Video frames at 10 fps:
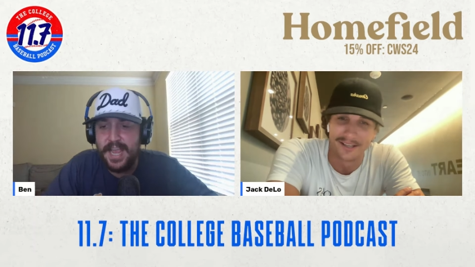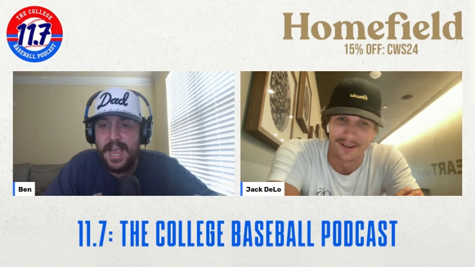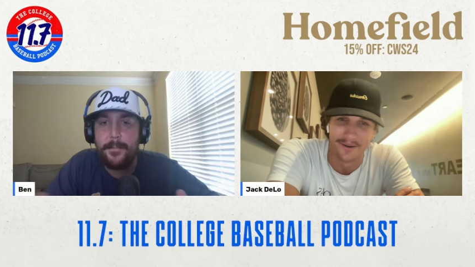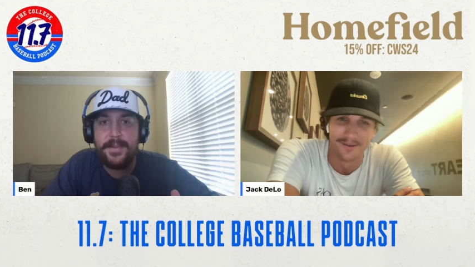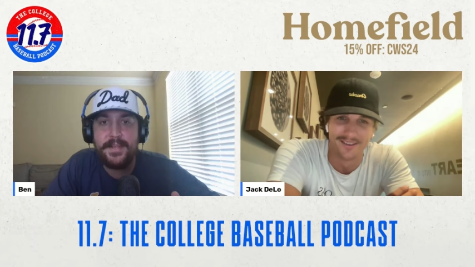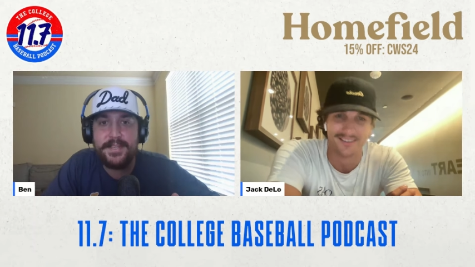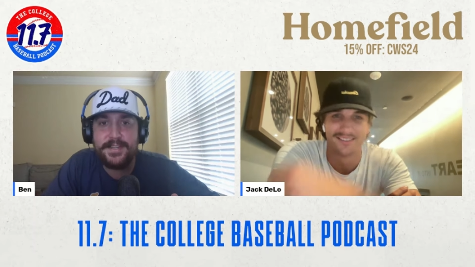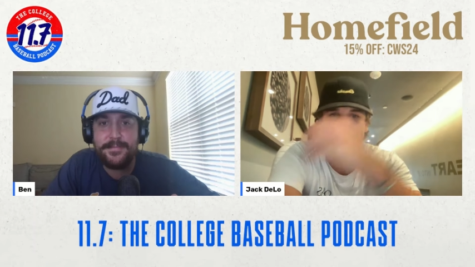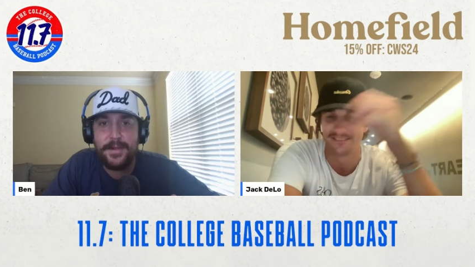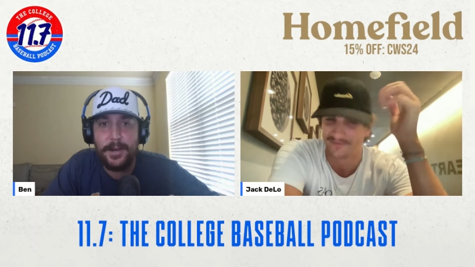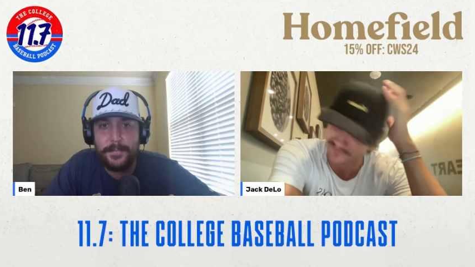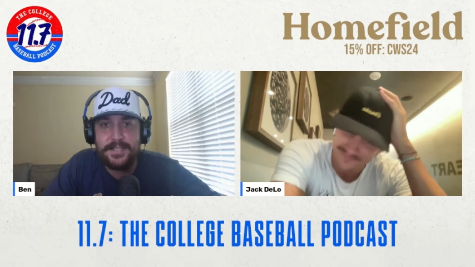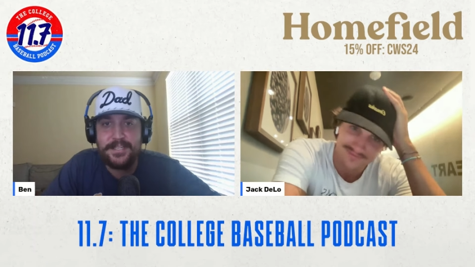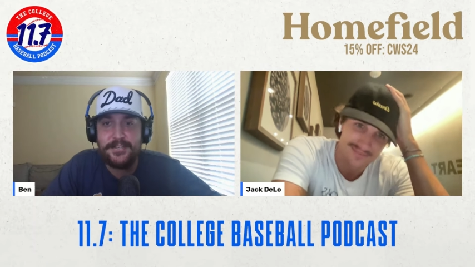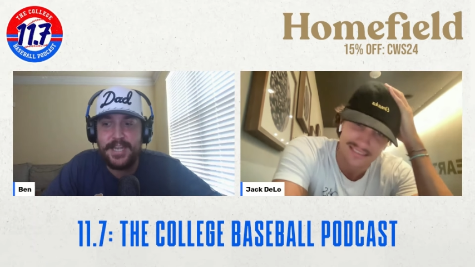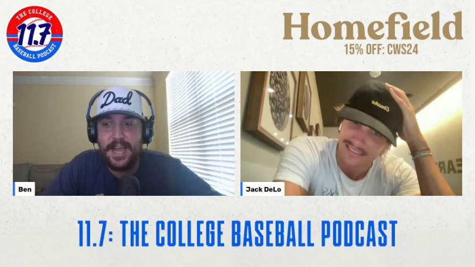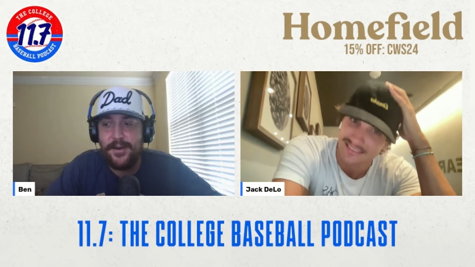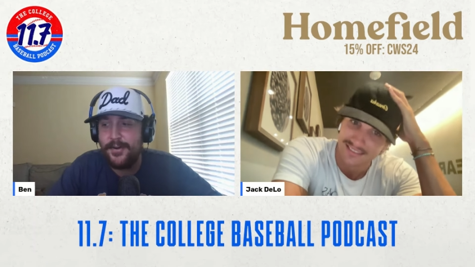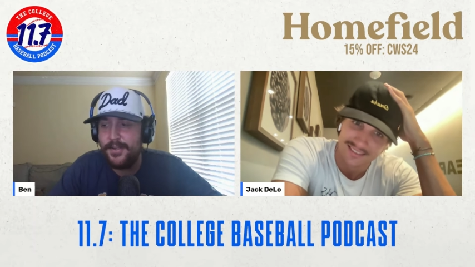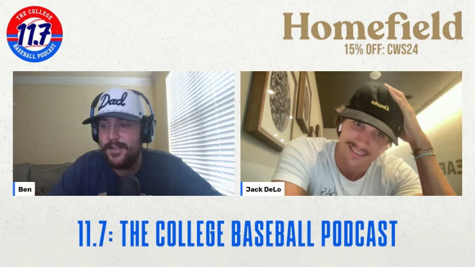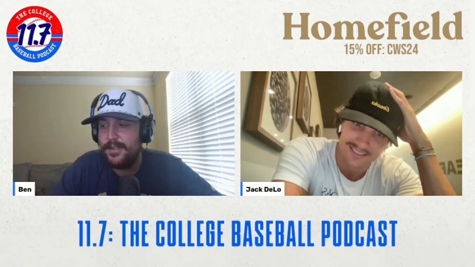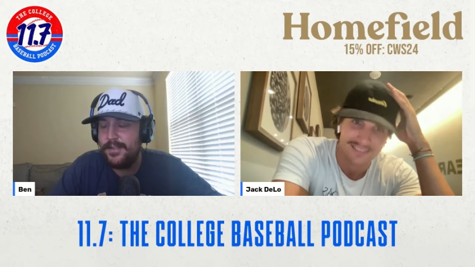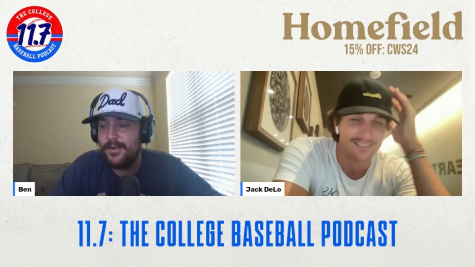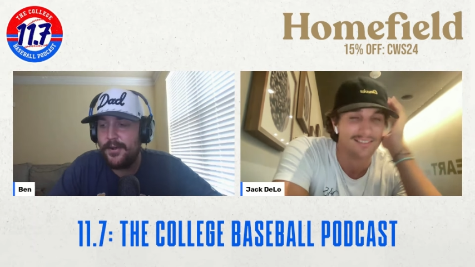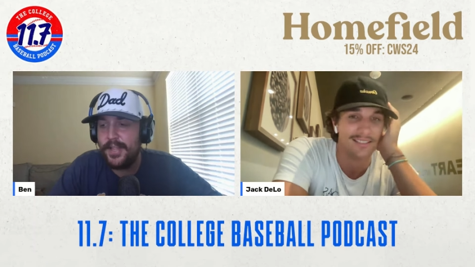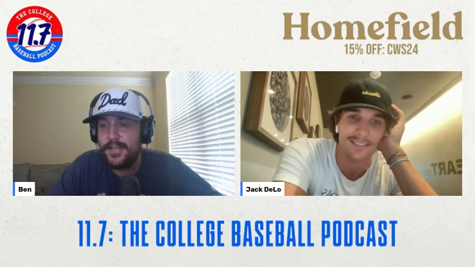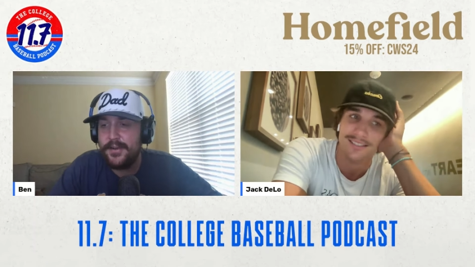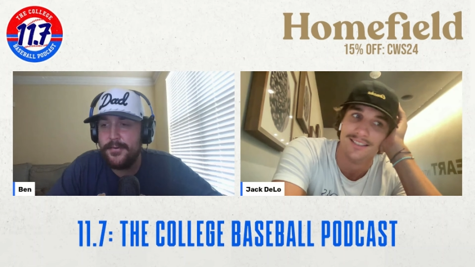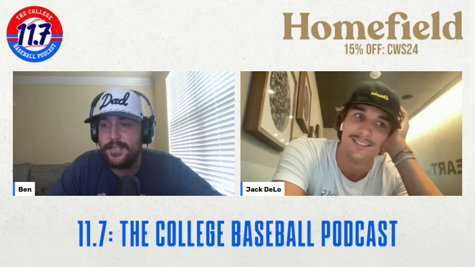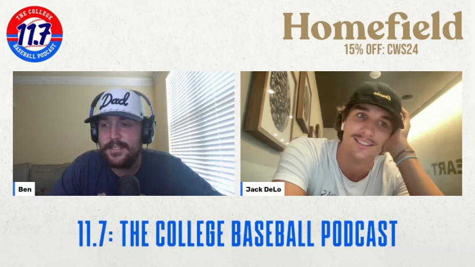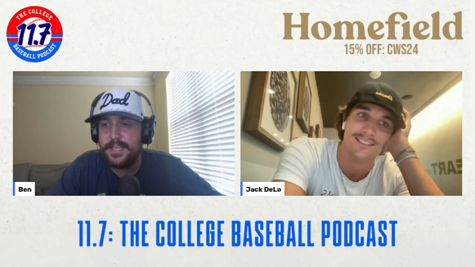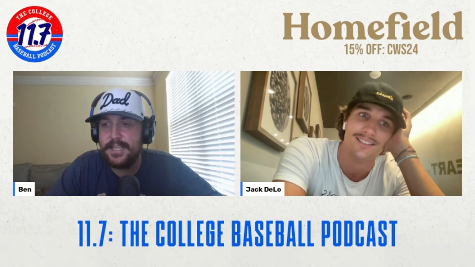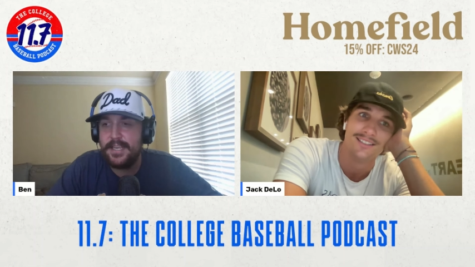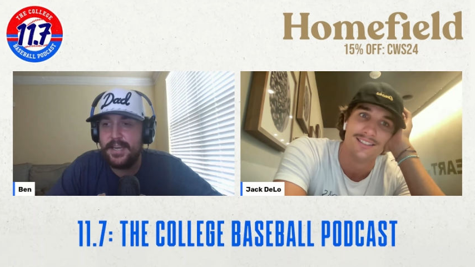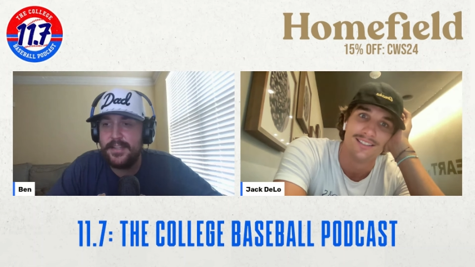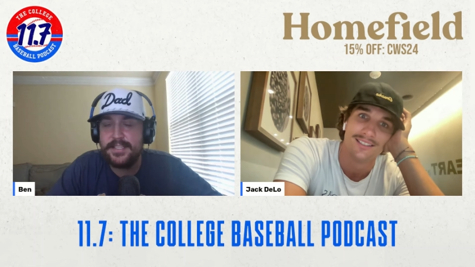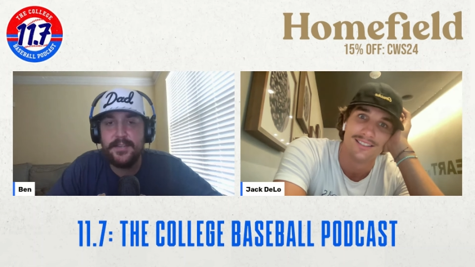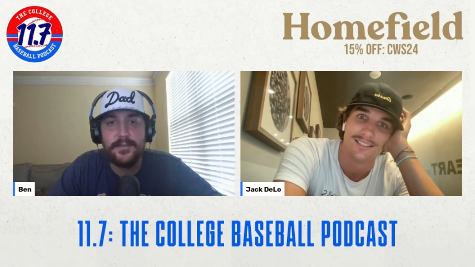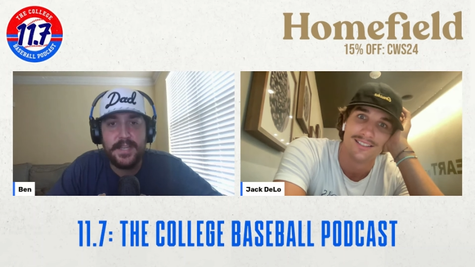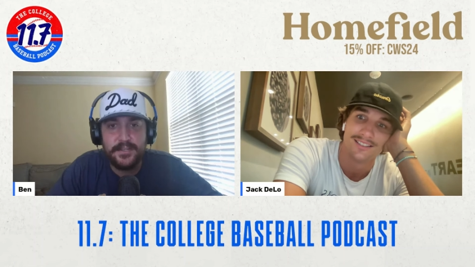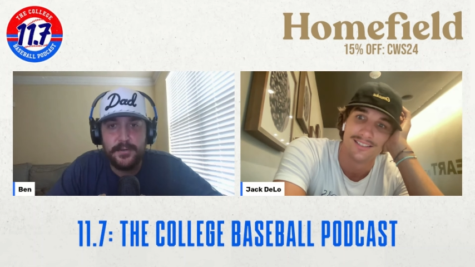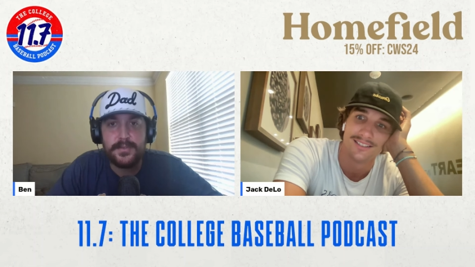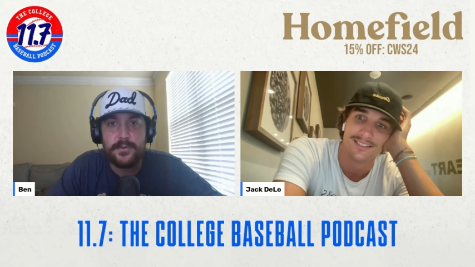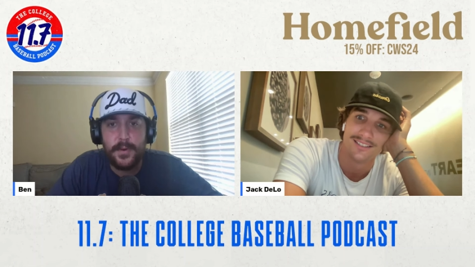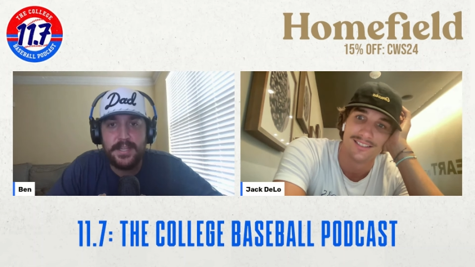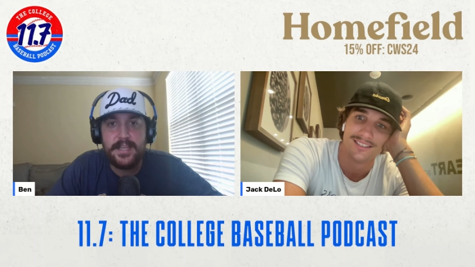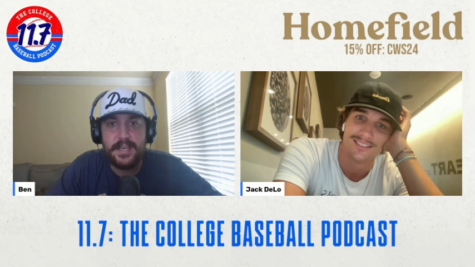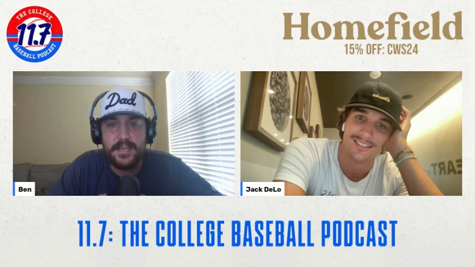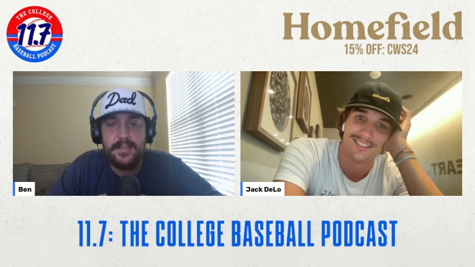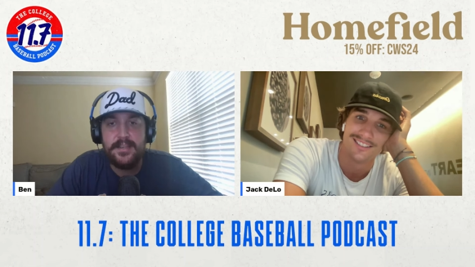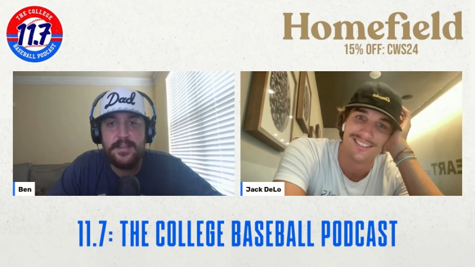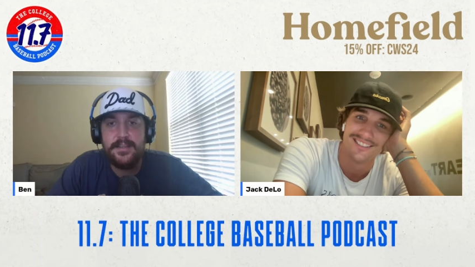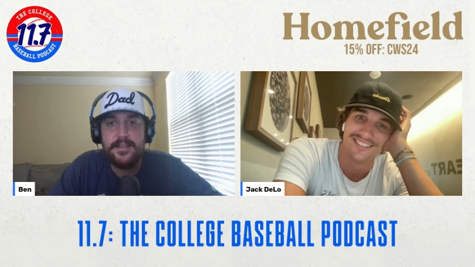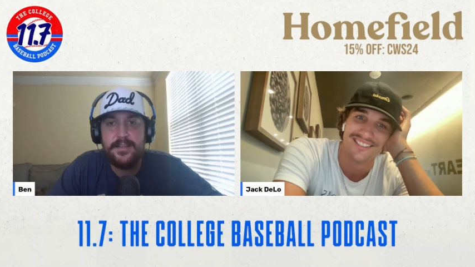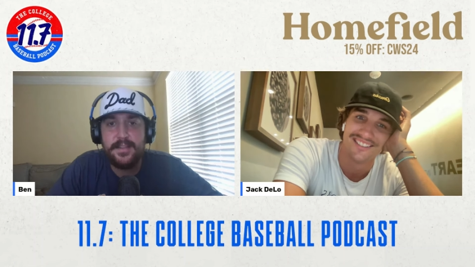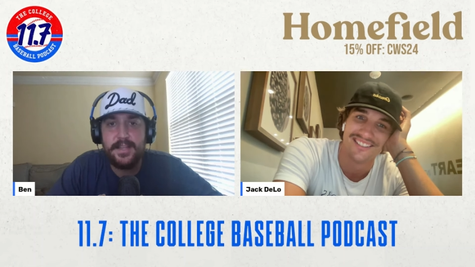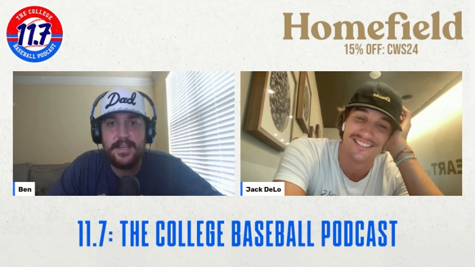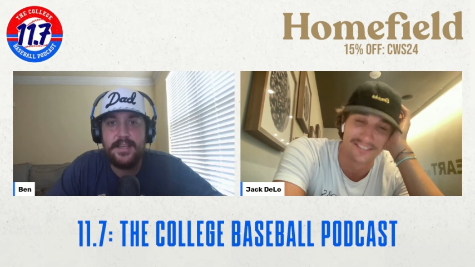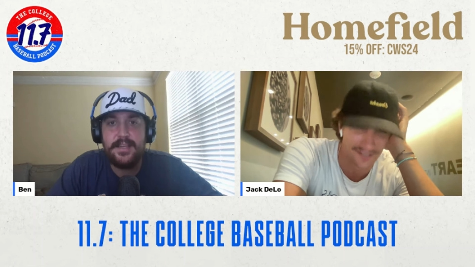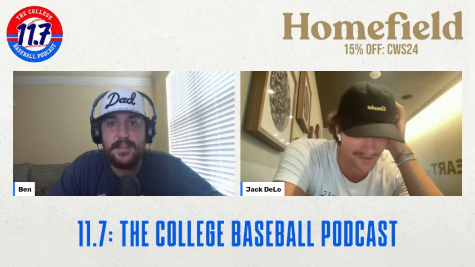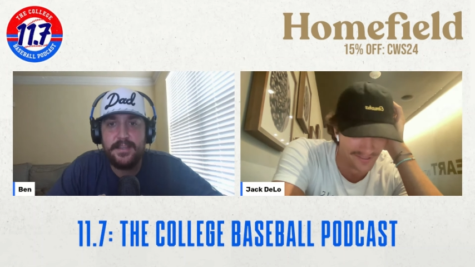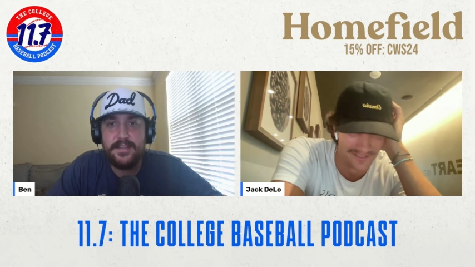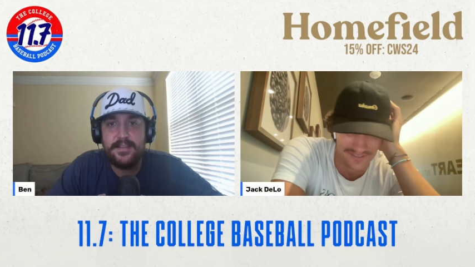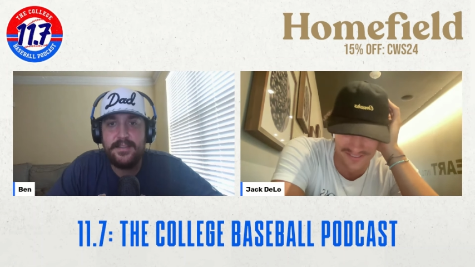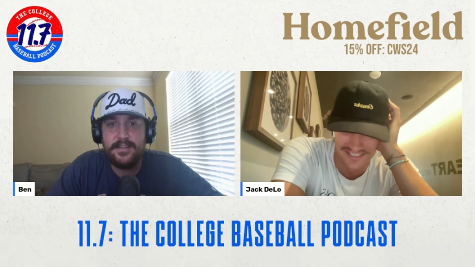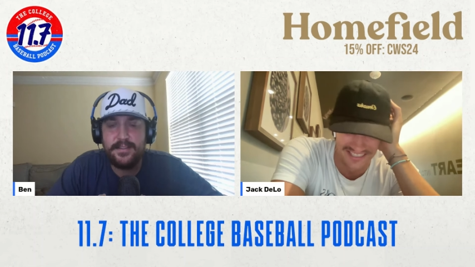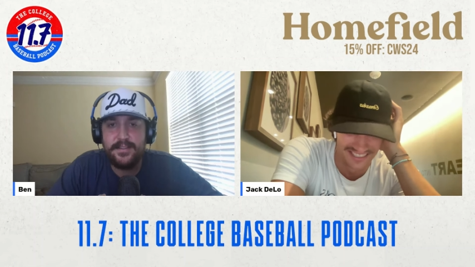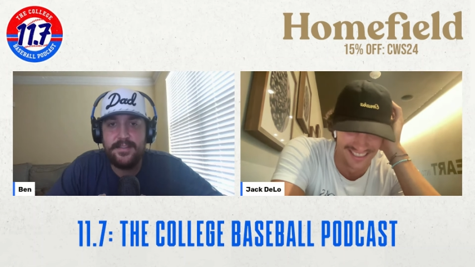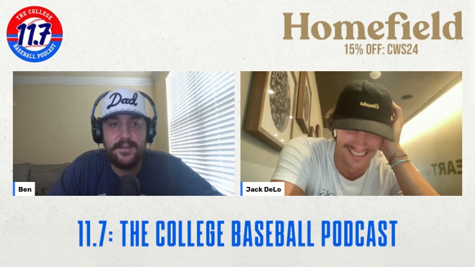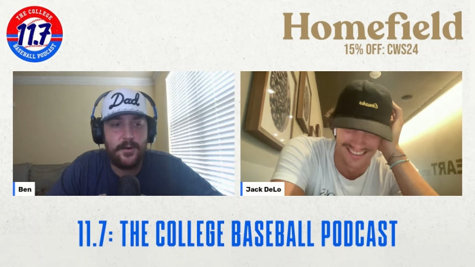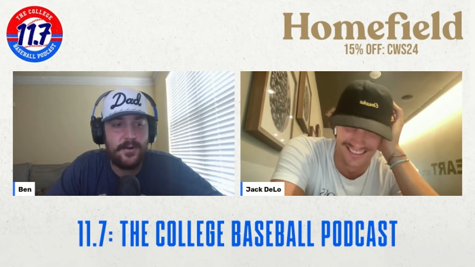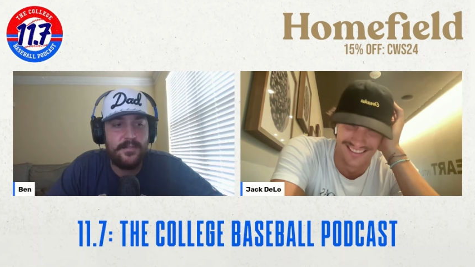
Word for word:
Speaker 1: what has happened up until now. All I know is the uh, the teal ninja was quite the hit. The the, the